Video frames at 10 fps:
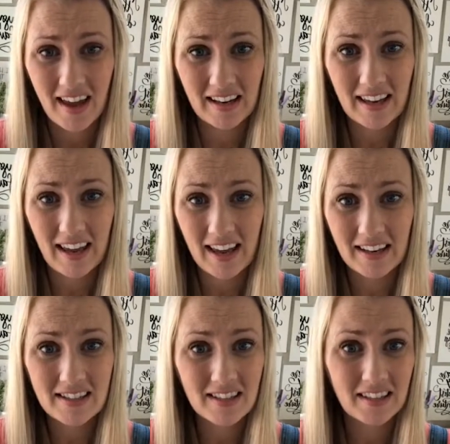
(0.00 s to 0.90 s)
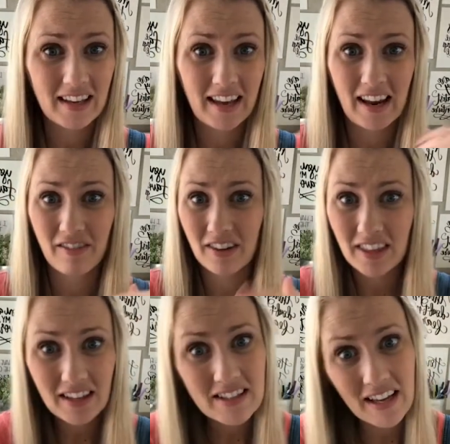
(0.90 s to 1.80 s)
and can't get
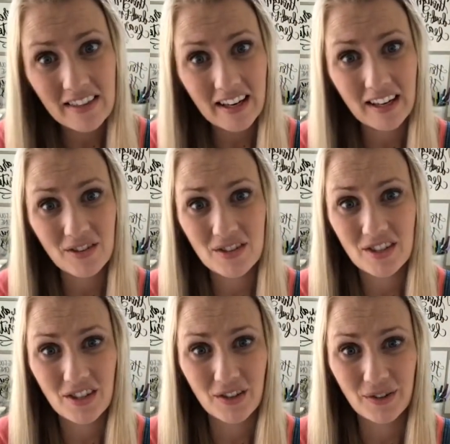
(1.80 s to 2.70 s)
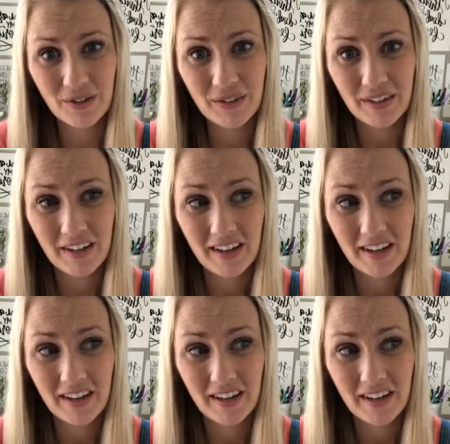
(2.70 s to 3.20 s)
everything done that I used to do,